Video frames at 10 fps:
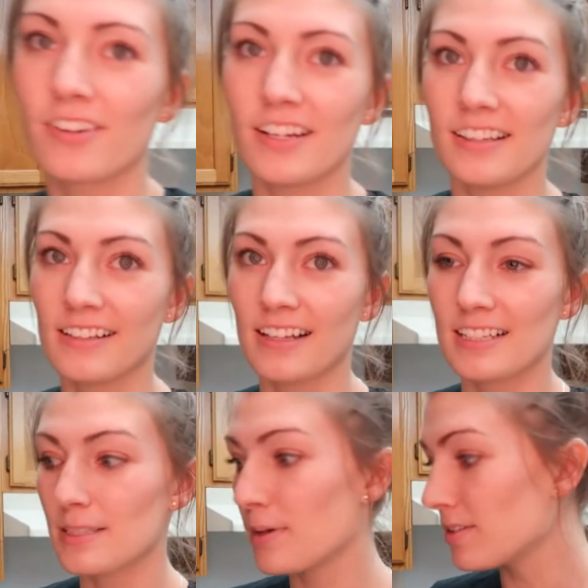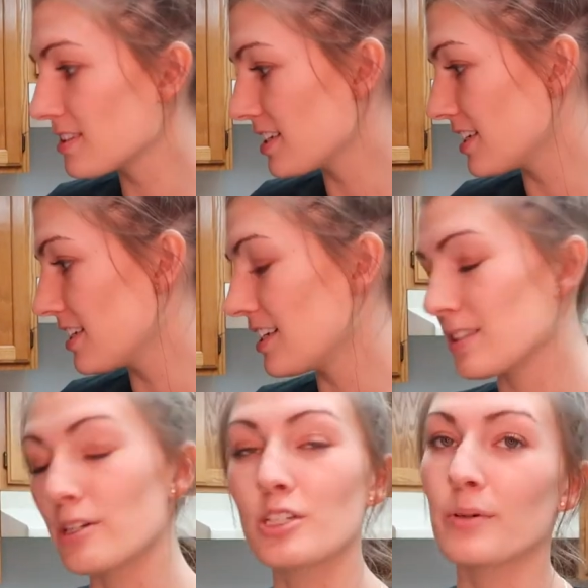for anything that smells good,
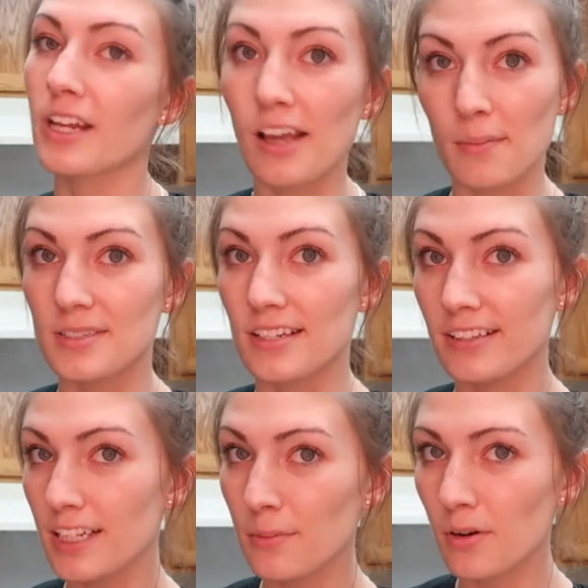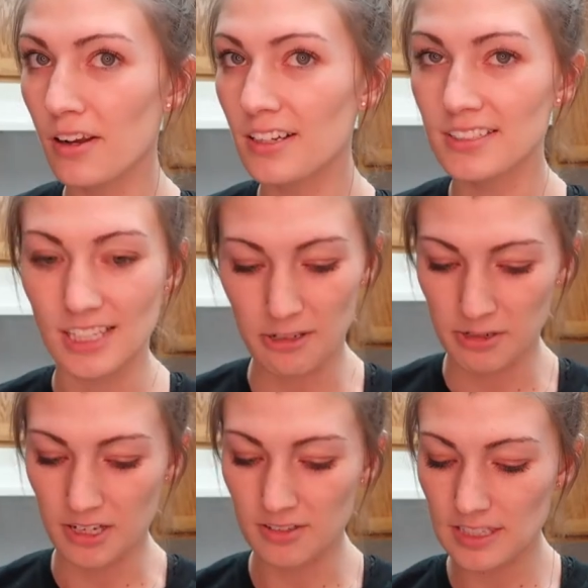especially when it comes to cleaning products.
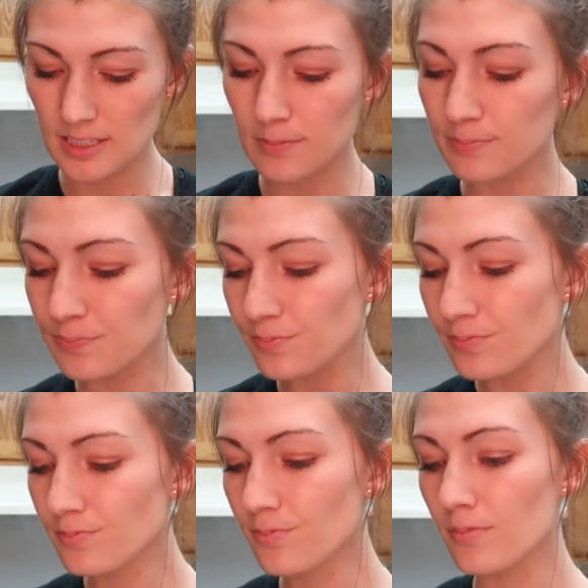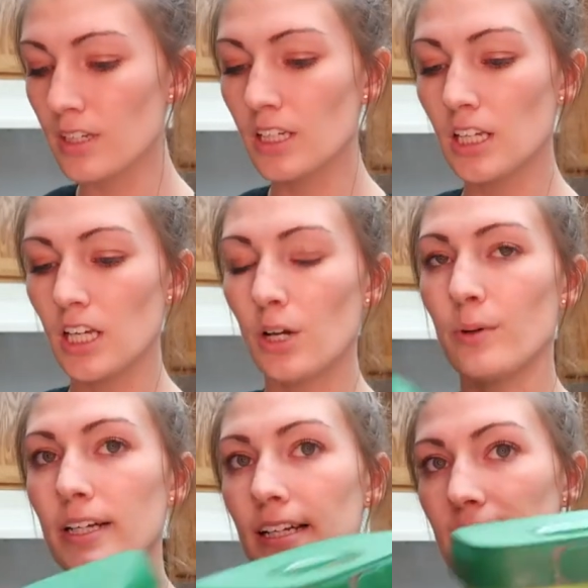Anyone else?
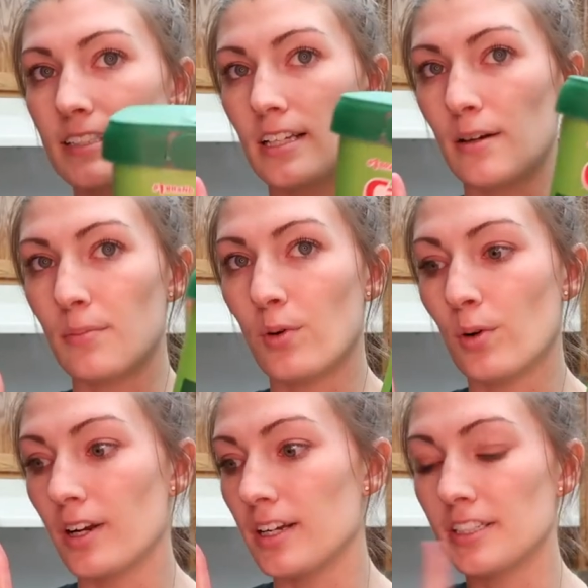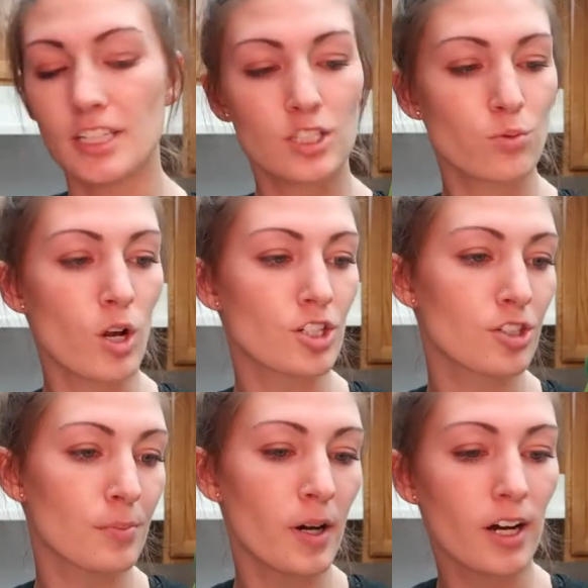We needed some more
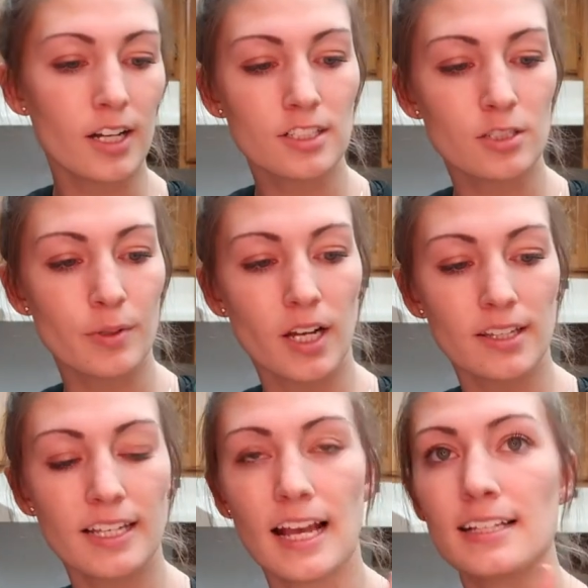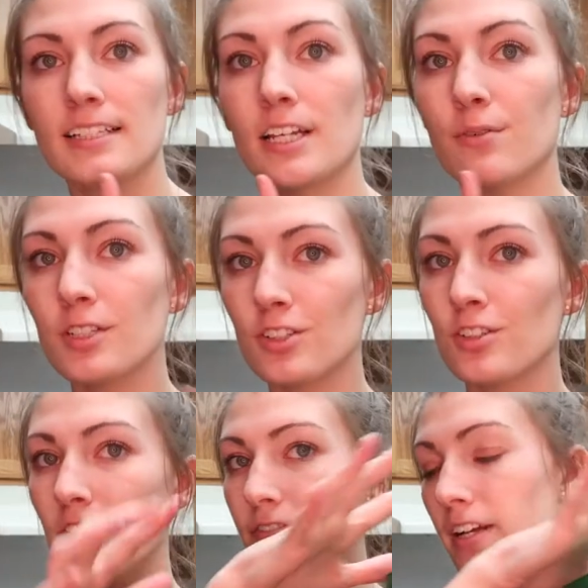dishwasher pods, so we got the Cascade
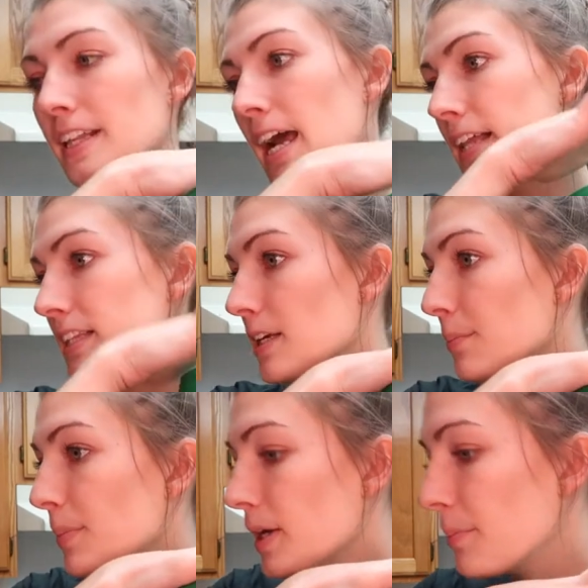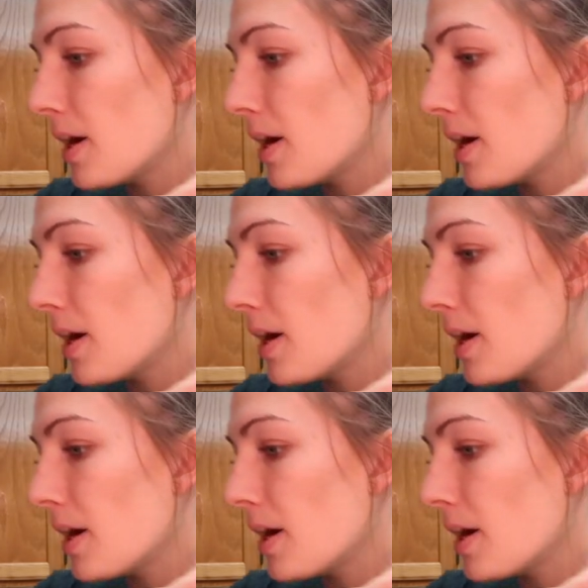Original. They finally had the big